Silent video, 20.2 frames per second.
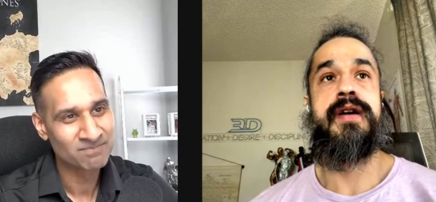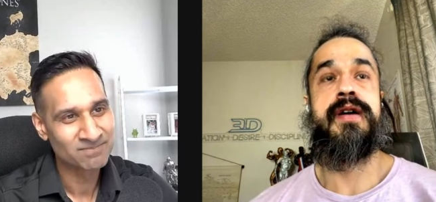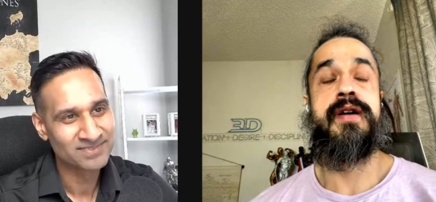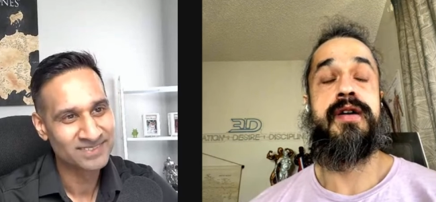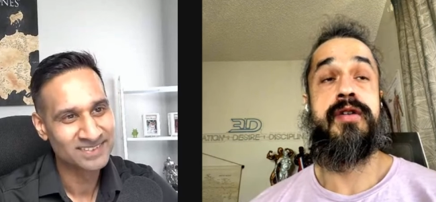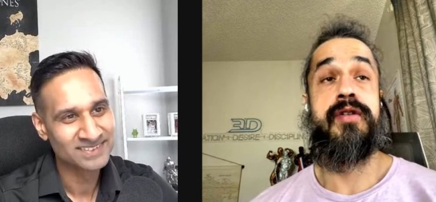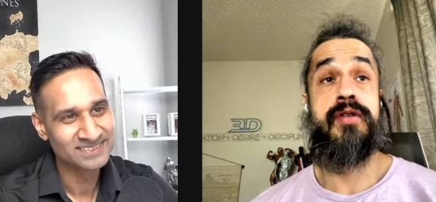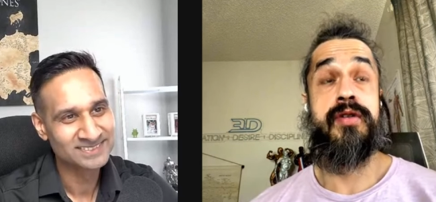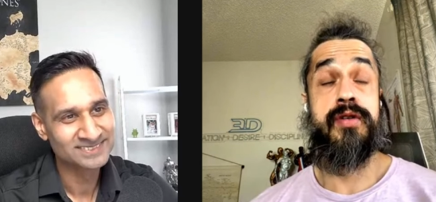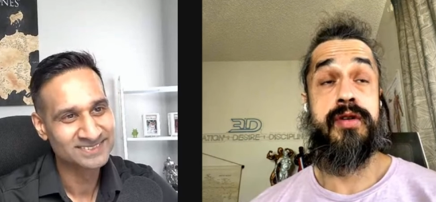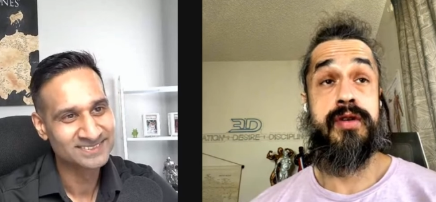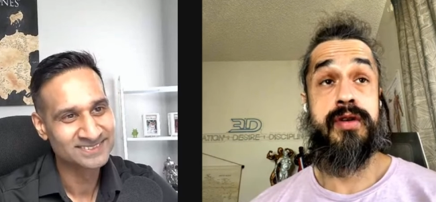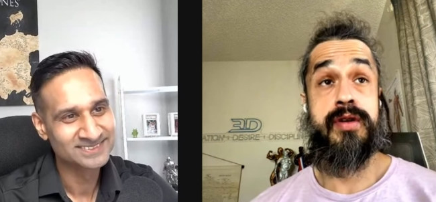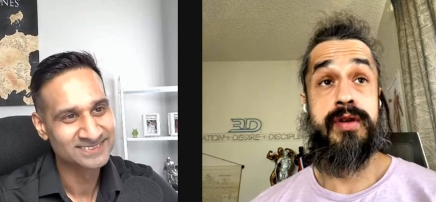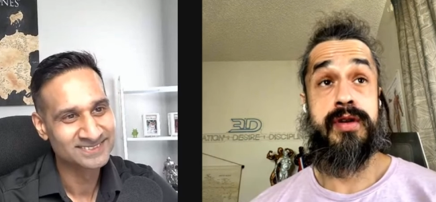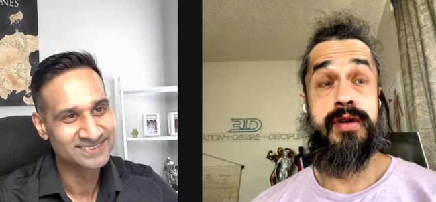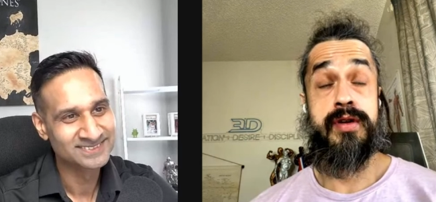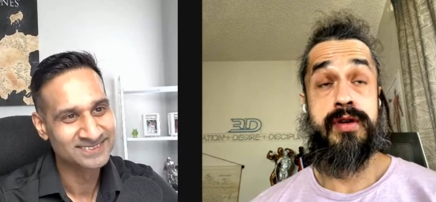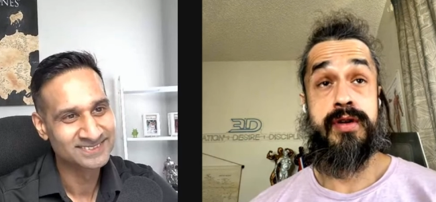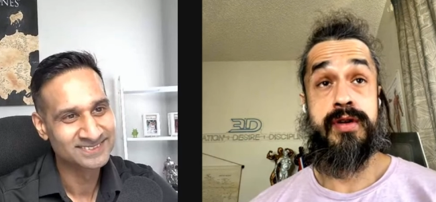
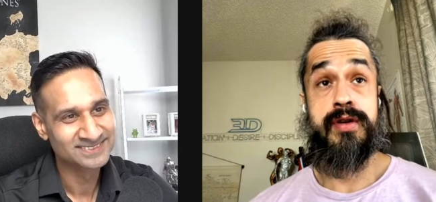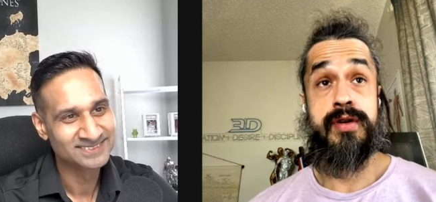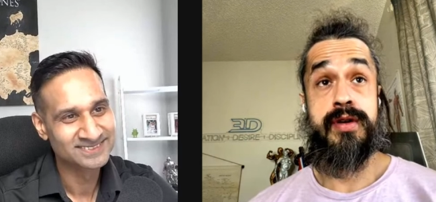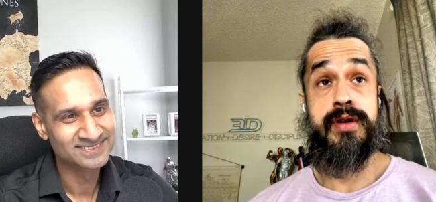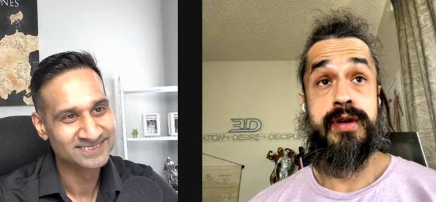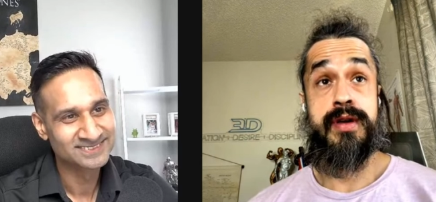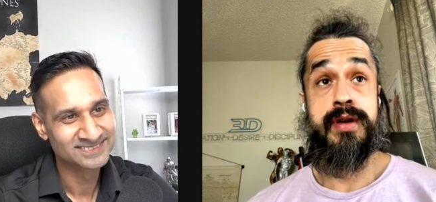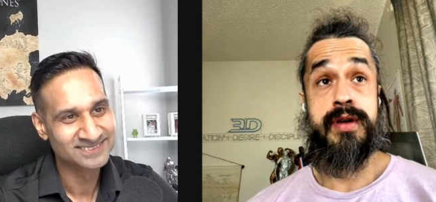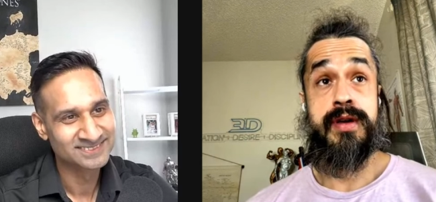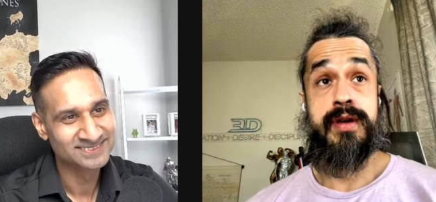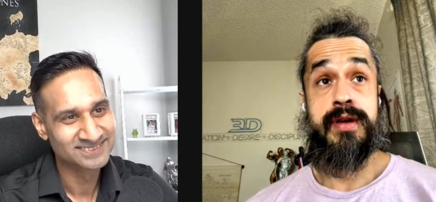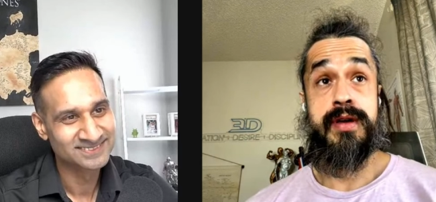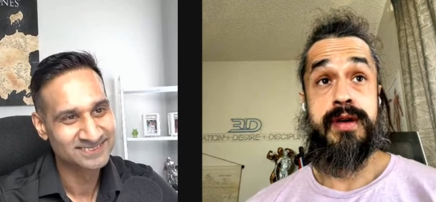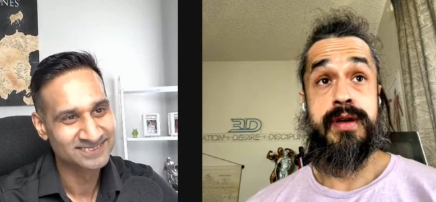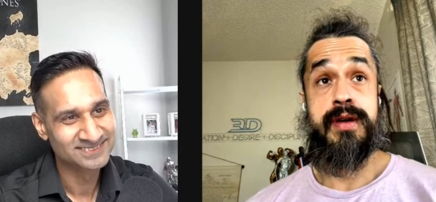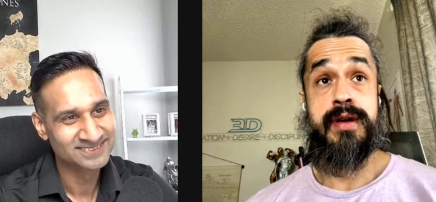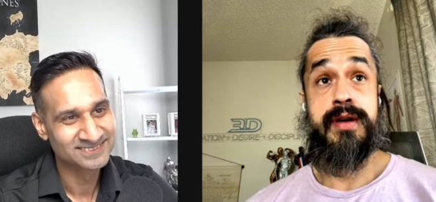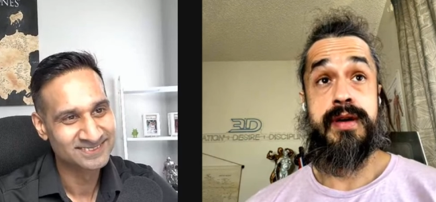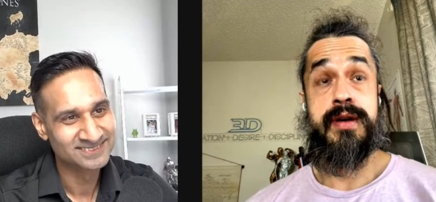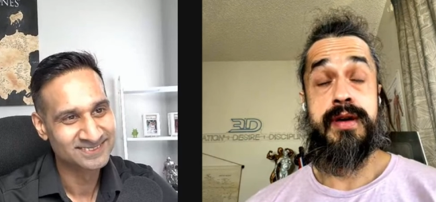
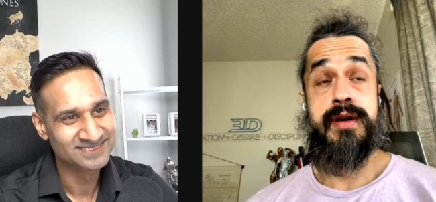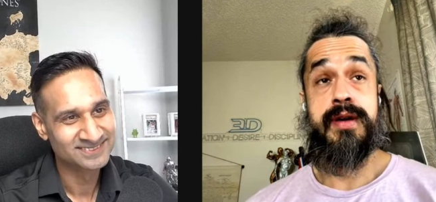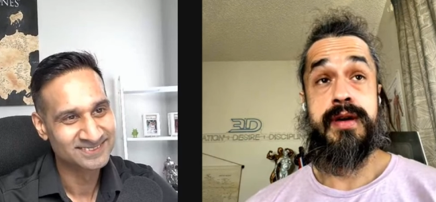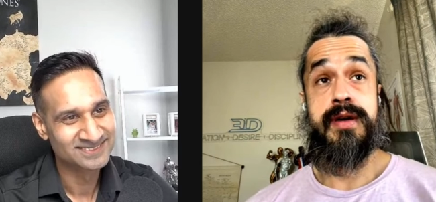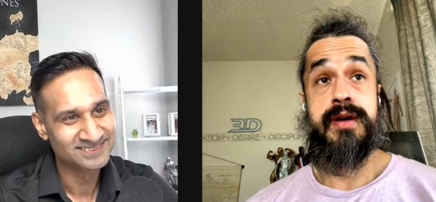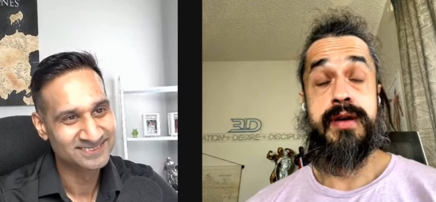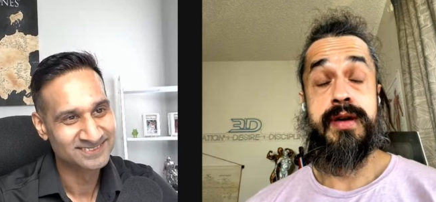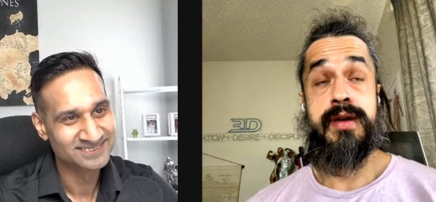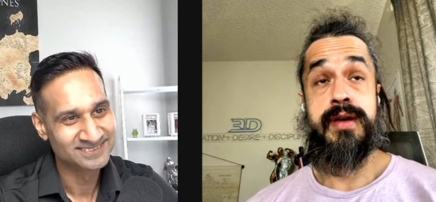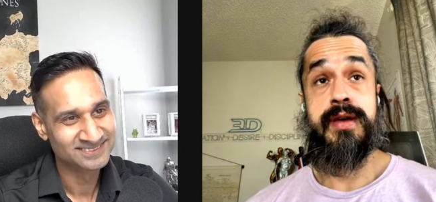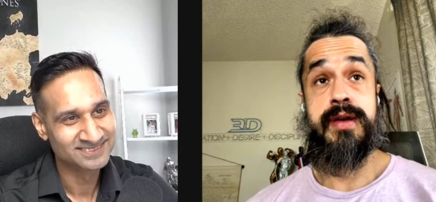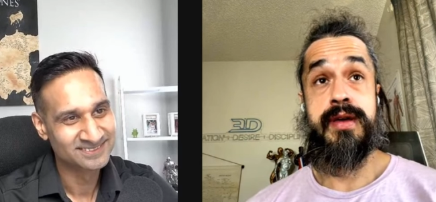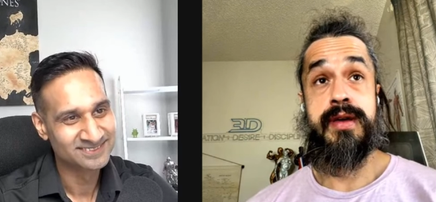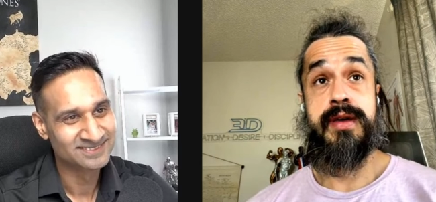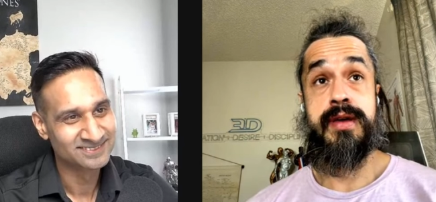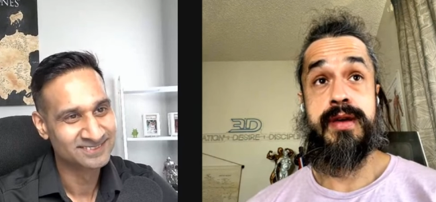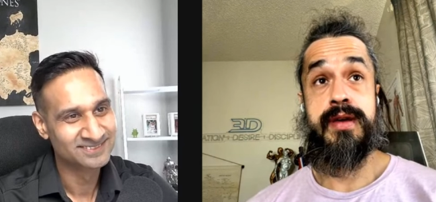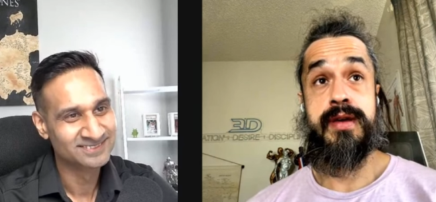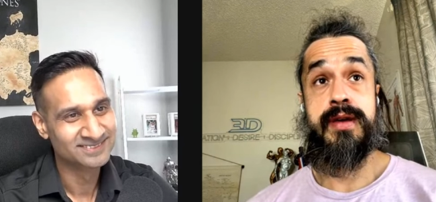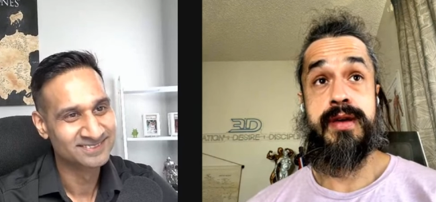
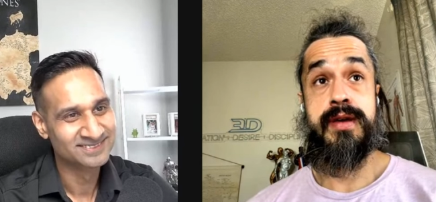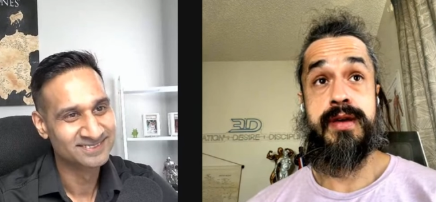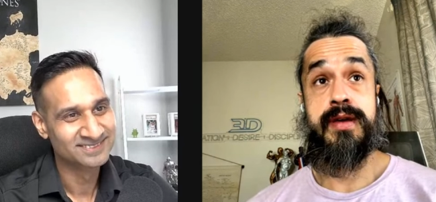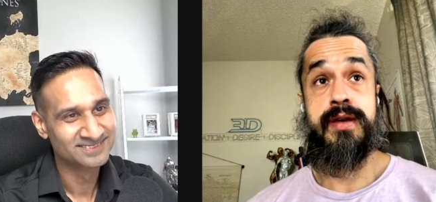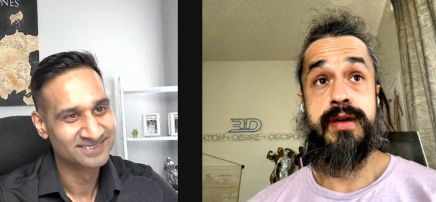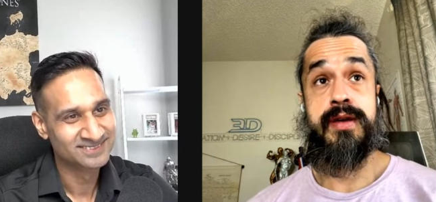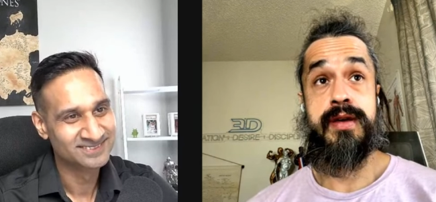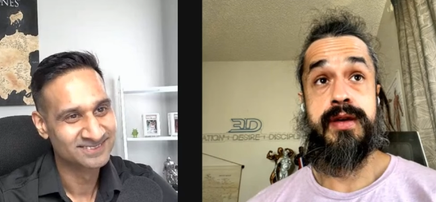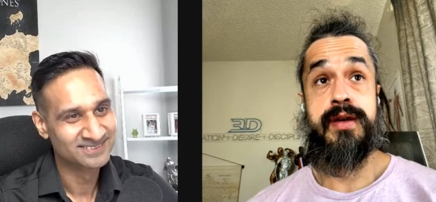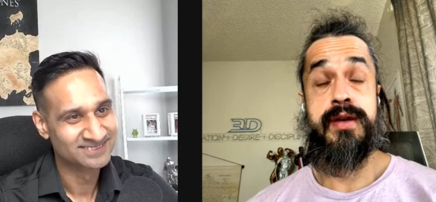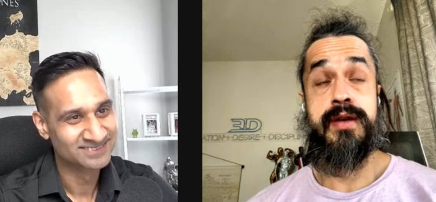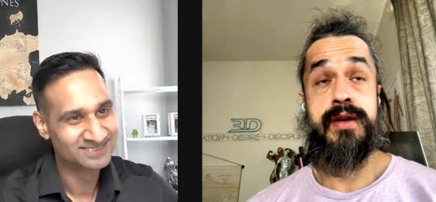(silence)